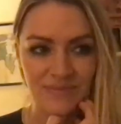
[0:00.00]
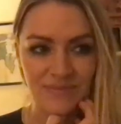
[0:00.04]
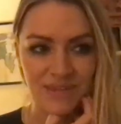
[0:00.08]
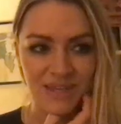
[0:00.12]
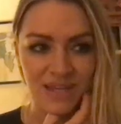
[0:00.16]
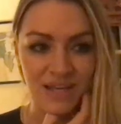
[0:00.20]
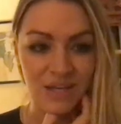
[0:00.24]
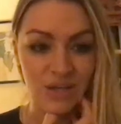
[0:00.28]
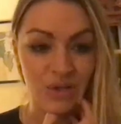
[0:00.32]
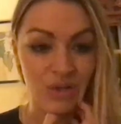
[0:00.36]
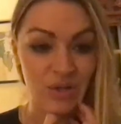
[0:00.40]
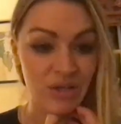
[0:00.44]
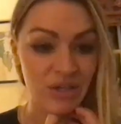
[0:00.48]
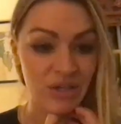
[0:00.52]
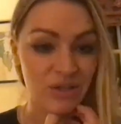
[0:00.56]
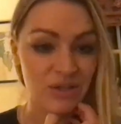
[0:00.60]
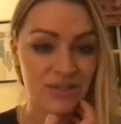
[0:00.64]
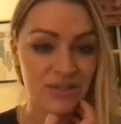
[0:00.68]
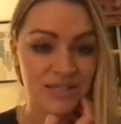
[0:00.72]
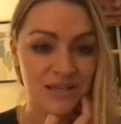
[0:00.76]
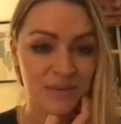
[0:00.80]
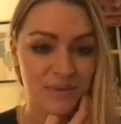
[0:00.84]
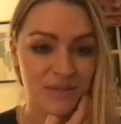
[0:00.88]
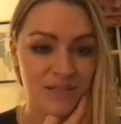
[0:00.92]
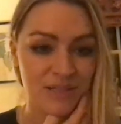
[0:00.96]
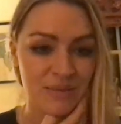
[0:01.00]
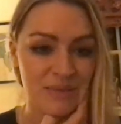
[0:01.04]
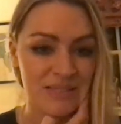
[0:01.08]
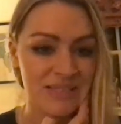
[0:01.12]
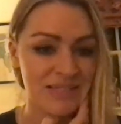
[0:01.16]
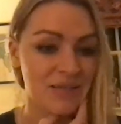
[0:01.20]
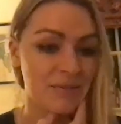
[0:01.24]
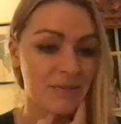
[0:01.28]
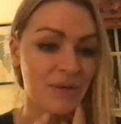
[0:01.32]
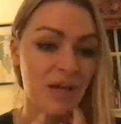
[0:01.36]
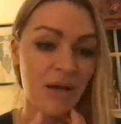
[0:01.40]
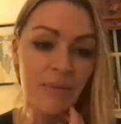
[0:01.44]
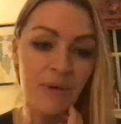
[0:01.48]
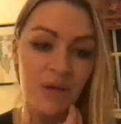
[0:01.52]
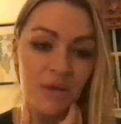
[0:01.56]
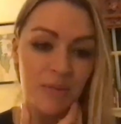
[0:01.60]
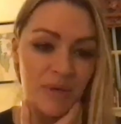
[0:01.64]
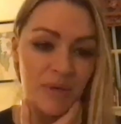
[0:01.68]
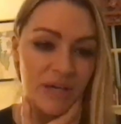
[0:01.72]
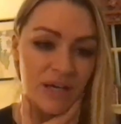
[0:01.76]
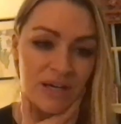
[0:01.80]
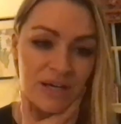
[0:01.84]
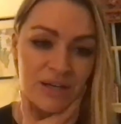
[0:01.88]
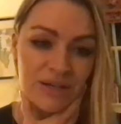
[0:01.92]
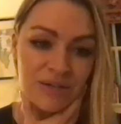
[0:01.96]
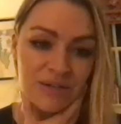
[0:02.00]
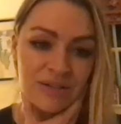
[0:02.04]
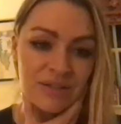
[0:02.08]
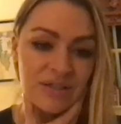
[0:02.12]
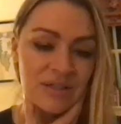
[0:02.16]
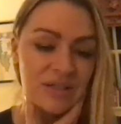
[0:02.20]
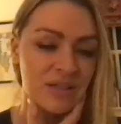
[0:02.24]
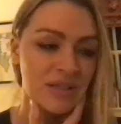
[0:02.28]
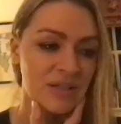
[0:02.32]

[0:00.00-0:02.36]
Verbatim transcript: And I got in contact with them. I said, I'm coming on my own.